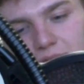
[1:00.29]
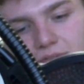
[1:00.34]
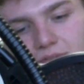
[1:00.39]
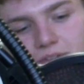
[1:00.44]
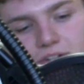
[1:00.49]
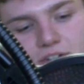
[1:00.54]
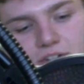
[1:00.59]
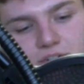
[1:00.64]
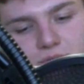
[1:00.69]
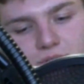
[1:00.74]

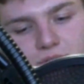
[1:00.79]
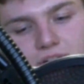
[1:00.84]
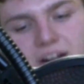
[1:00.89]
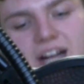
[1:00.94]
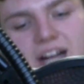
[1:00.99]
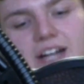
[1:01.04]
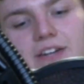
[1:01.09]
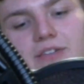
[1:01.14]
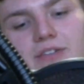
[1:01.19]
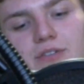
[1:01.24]
features, which
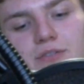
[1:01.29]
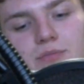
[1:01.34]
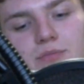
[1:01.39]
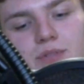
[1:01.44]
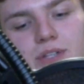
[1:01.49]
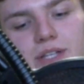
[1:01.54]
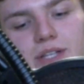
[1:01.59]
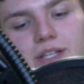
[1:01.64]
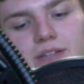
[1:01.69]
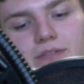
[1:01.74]
I do
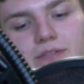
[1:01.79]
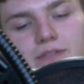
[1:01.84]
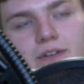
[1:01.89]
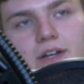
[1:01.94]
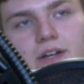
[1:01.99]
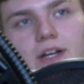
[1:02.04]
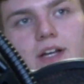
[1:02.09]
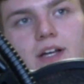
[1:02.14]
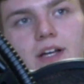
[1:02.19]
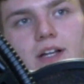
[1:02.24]
believe
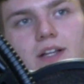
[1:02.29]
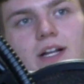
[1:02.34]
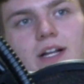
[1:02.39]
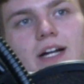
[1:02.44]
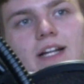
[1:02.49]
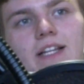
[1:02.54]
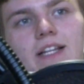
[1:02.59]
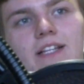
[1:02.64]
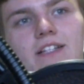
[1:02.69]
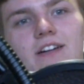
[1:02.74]
a lot
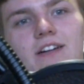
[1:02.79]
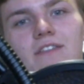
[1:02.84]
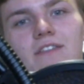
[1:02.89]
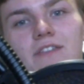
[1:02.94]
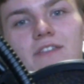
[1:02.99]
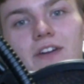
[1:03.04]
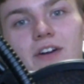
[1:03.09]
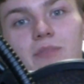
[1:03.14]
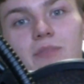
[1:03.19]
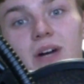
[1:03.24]
of these are
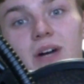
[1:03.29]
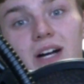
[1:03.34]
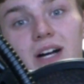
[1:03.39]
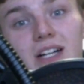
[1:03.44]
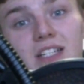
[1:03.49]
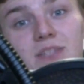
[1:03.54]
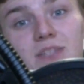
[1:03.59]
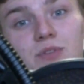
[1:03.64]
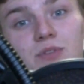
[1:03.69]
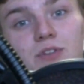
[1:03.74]
very
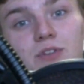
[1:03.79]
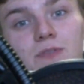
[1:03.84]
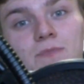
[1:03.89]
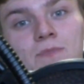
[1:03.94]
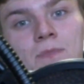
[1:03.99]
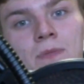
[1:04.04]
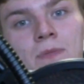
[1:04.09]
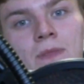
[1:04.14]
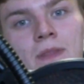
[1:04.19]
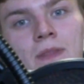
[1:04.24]
possible.
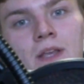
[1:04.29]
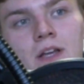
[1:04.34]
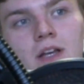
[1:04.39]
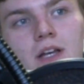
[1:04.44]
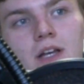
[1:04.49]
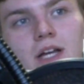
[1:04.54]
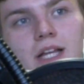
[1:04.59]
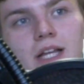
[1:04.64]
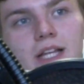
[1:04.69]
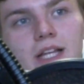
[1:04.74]

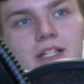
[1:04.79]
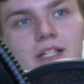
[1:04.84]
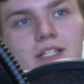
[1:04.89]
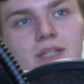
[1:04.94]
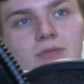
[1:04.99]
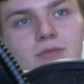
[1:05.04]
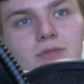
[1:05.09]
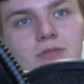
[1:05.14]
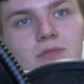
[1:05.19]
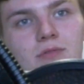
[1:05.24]
And then
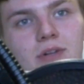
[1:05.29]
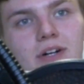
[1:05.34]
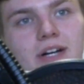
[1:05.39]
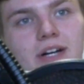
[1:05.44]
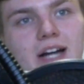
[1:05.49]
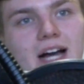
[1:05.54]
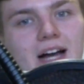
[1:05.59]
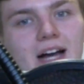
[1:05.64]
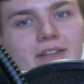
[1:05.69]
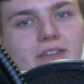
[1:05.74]
some of them are
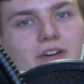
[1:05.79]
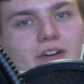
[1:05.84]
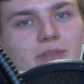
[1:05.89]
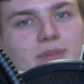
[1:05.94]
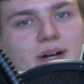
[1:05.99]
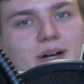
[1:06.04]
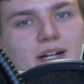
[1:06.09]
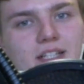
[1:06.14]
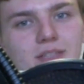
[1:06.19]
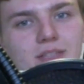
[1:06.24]
not very
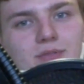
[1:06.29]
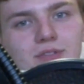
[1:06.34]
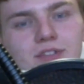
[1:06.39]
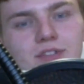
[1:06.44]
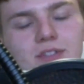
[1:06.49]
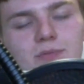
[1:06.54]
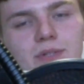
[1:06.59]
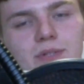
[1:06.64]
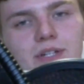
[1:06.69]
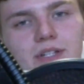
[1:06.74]
possible
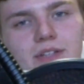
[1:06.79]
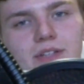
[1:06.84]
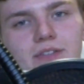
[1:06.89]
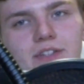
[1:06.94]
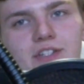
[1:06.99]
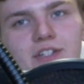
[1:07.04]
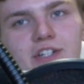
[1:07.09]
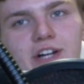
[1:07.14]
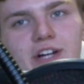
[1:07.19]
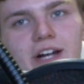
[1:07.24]
just because of the
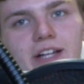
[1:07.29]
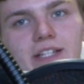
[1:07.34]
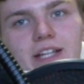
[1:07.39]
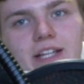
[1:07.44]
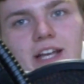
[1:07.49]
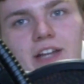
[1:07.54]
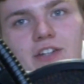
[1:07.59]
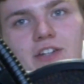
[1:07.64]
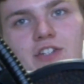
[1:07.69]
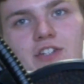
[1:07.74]
Giants
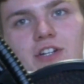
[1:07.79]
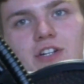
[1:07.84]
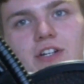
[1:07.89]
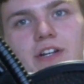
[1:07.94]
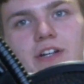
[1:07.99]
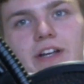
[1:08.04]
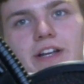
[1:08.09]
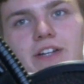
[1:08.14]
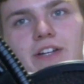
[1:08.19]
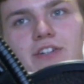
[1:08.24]
engine
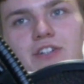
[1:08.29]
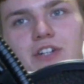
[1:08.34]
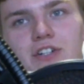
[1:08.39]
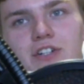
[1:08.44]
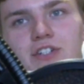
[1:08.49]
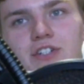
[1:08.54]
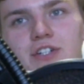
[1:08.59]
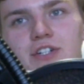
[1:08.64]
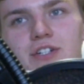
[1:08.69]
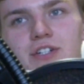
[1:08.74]
and
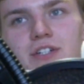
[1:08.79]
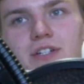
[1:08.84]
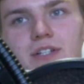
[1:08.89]
judging